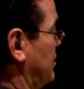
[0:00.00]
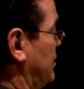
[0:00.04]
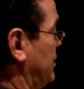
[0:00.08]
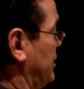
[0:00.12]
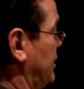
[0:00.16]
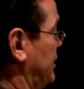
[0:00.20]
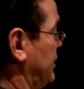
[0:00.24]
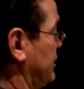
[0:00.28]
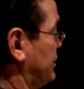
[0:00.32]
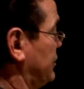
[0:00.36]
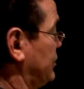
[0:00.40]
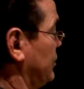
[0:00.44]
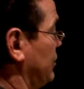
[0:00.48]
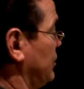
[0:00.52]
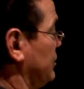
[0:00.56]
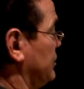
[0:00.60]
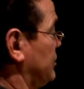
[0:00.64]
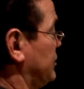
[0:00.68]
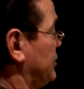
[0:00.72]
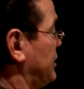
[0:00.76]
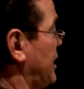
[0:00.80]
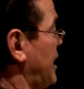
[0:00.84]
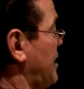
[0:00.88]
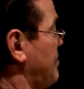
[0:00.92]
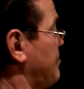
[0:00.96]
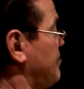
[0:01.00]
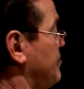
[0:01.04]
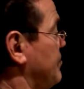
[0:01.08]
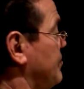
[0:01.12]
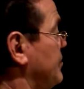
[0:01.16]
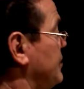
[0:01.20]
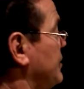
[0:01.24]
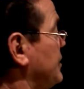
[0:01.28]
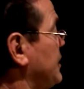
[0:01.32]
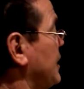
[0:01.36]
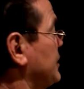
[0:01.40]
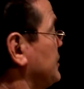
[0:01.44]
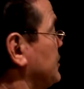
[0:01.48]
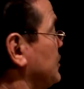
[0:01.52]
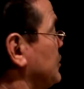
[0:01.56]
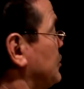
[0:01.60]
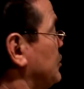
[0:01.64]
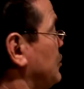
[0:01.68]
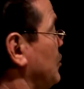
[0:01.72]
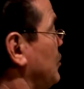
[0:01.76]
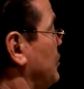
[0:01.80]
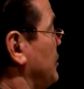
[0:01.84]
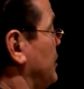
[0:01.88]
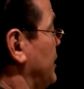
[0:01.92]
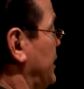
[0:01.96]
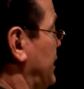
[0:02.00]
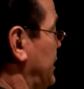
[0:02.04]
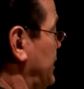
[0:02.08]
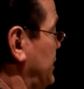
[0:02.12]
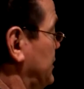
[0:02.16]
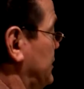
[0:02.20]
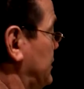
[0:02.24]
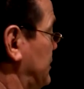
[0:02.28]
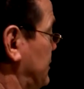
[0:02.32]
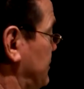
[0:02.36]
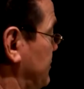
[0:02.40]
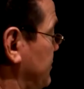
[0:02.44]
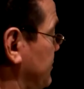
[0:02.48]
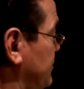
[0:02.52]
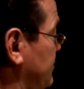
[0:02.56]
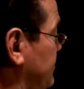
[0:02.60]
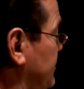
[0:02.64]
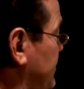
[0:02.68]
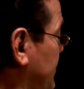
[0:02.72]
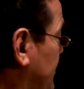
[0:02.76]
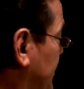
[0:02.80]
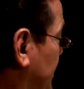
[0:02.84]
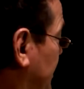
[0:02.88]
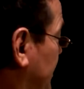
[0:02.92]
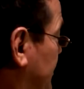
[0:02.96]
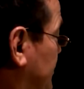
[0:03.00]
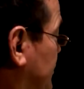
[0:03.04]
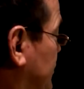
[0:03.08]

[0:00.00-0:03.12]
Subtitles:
It suits them. Doesn't suit these. It